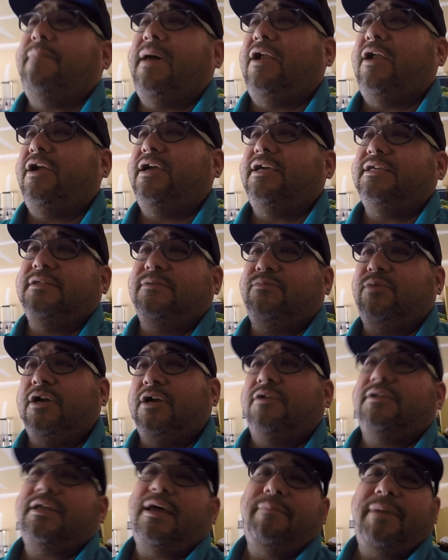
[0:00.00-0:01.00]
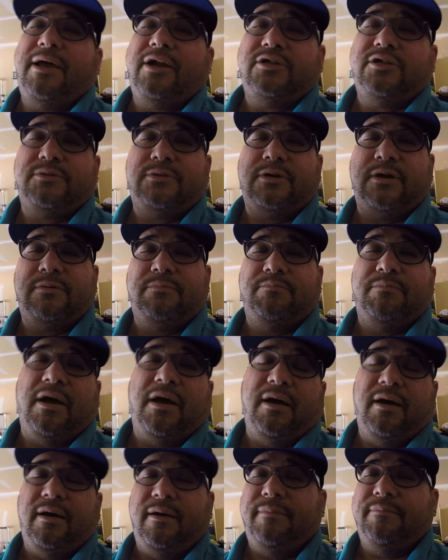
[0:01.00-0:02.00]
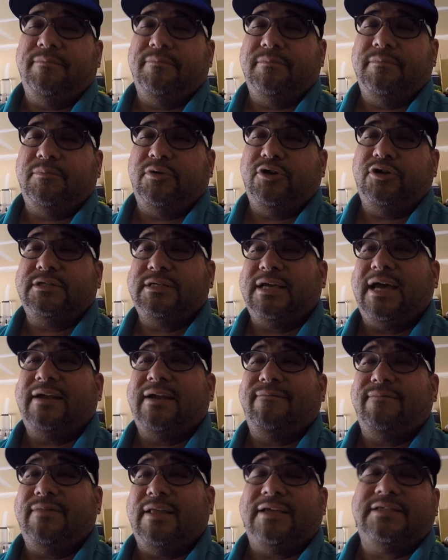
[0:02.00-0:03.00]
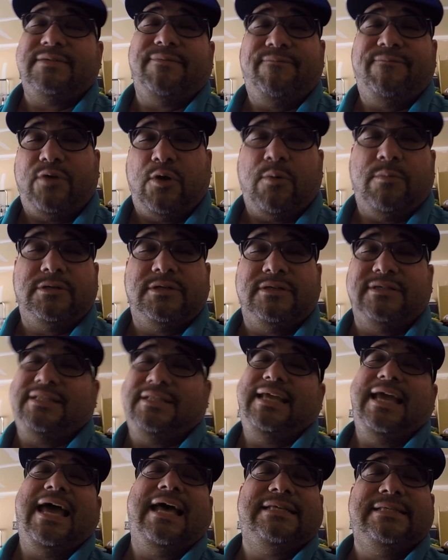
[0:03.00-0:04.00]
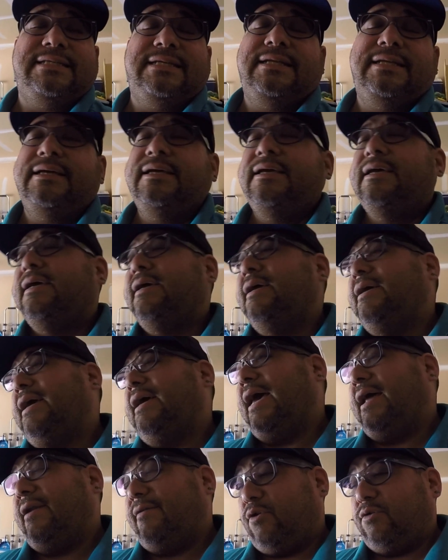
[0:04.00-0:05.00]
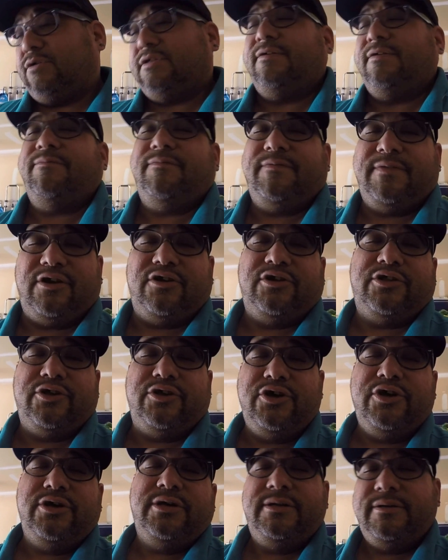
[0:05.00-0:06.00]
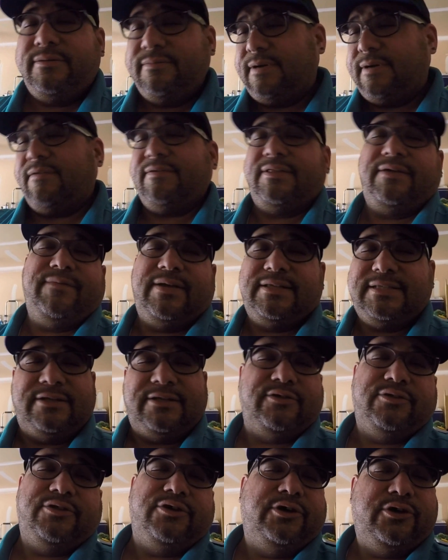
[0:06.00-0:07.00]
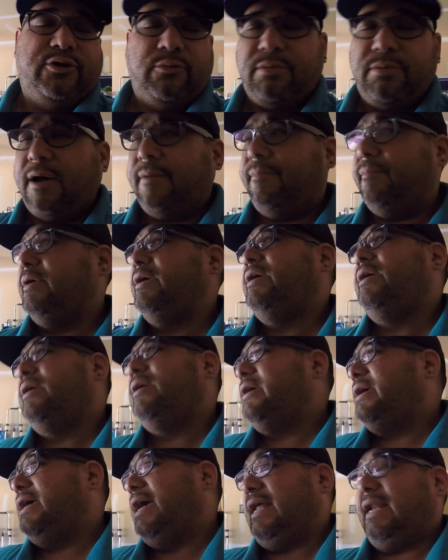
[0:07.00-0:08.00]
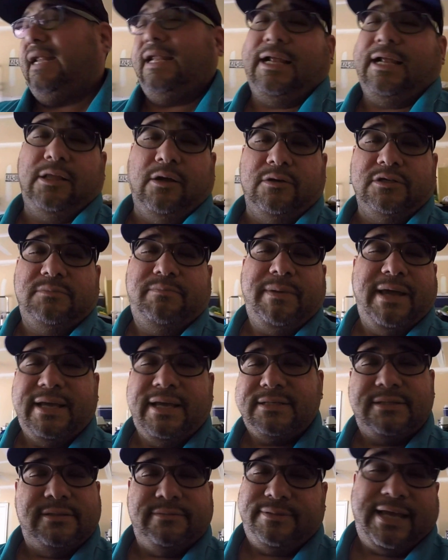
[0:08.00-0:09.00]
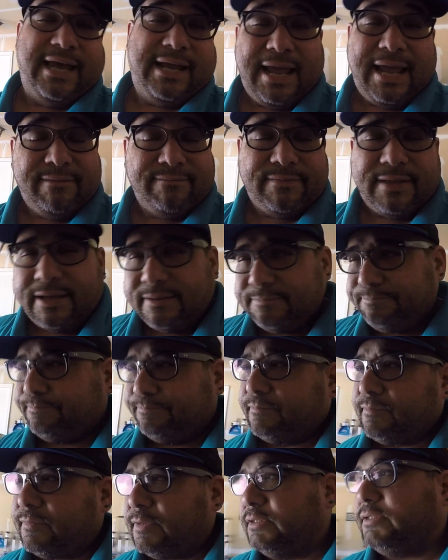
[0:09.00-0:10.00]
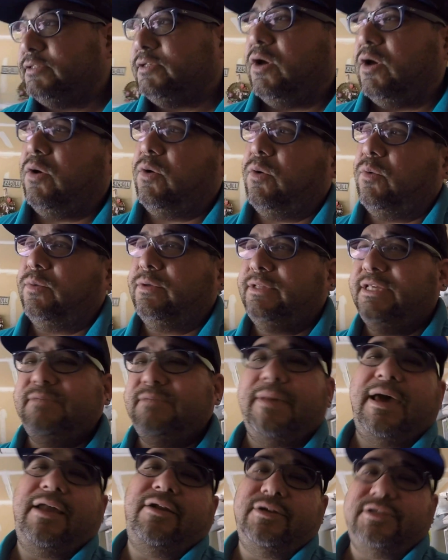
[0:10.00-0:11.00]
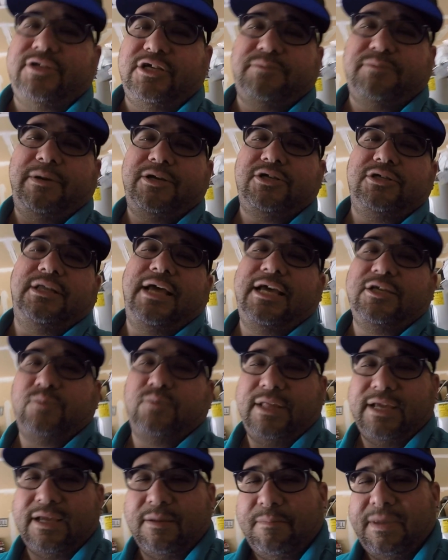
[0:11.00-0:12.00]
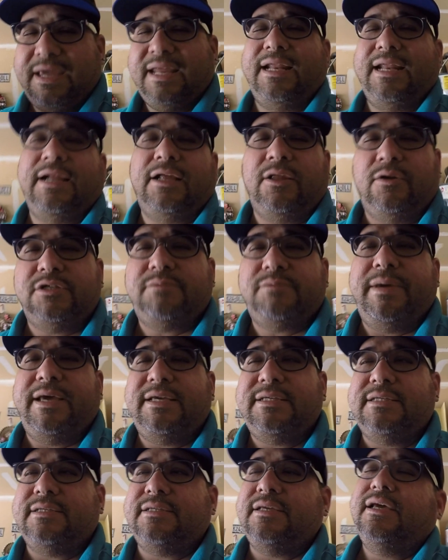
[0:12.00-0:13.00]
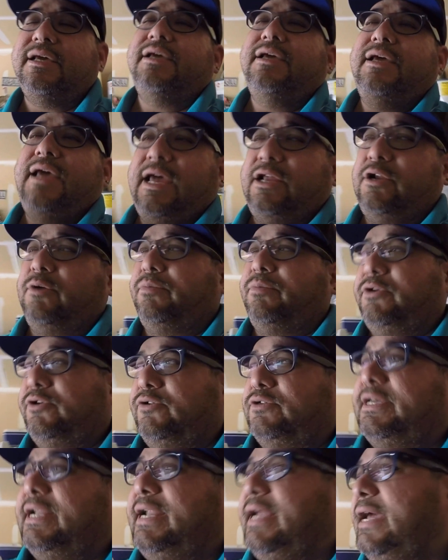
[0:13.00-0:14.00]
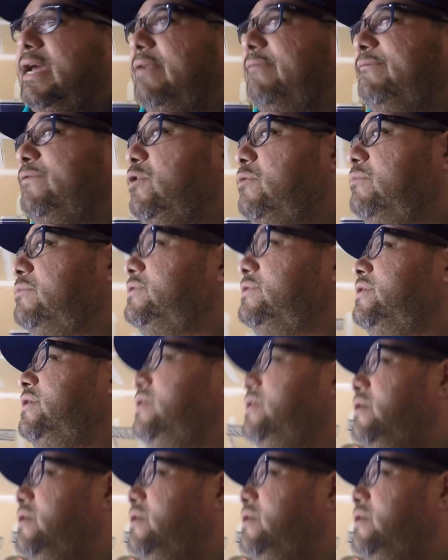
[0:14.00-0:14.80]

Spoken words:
battery, because the regular type batteries produce kind of like some fumes because of the acid, and of course they're under the hood, everything vents out through the hood, no problem. In an enclosed space, can't have that. So with these batteries, they're specialized where they can be in enclosed spaces and don't produce any kind of fumes.